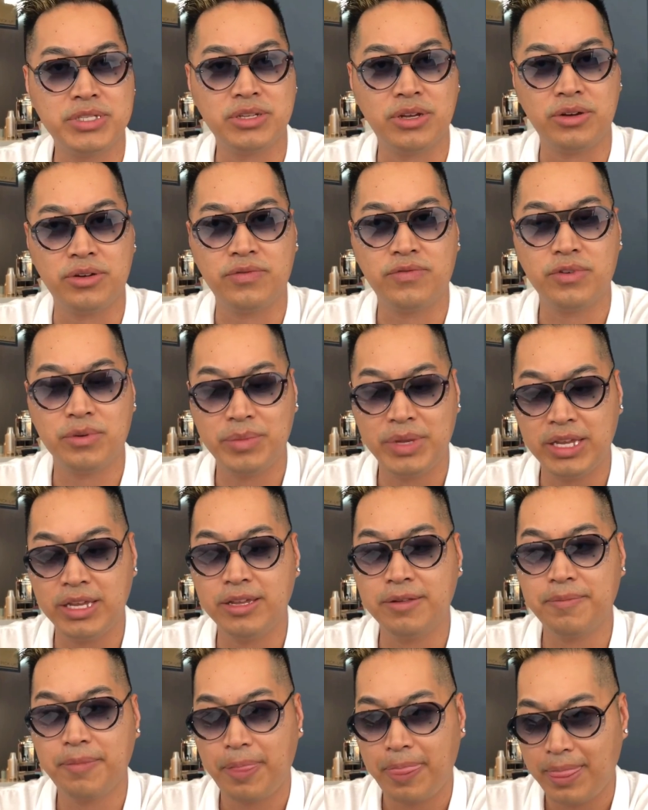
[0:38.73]
So for
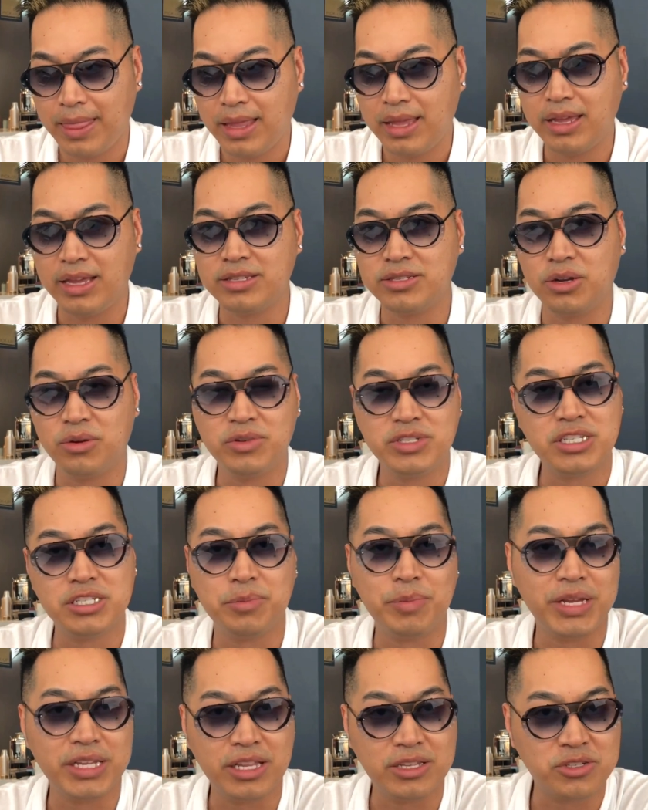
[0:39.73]
me, it's always
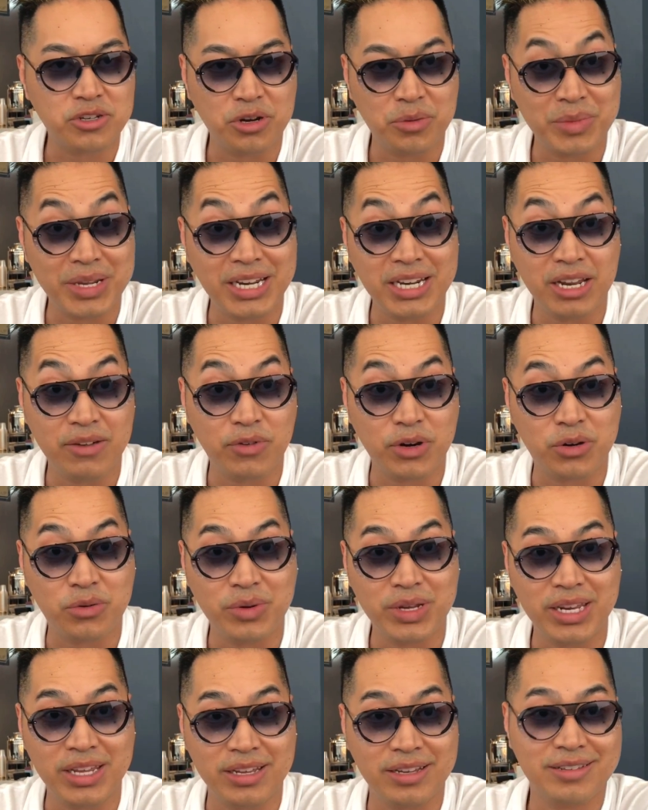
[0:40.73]
just being determined and never
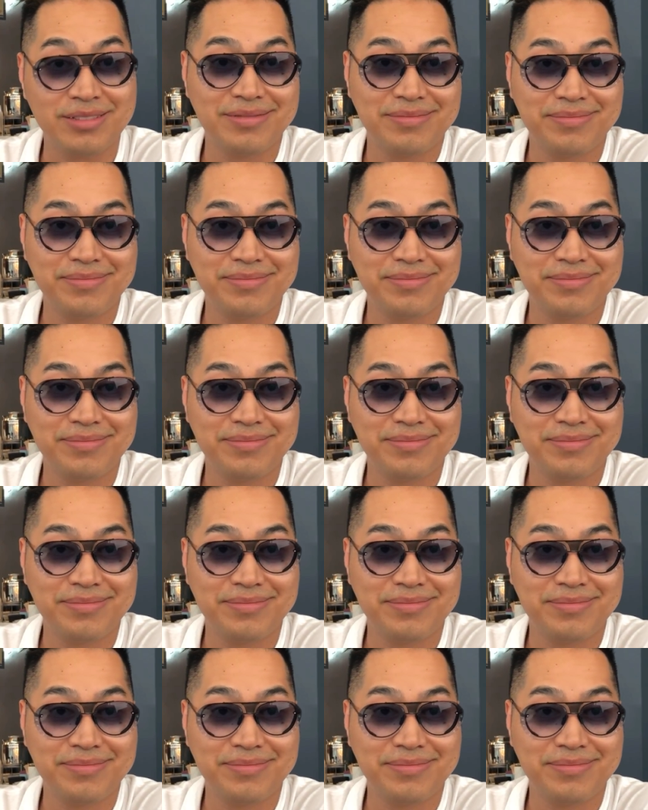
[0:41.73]
quitting.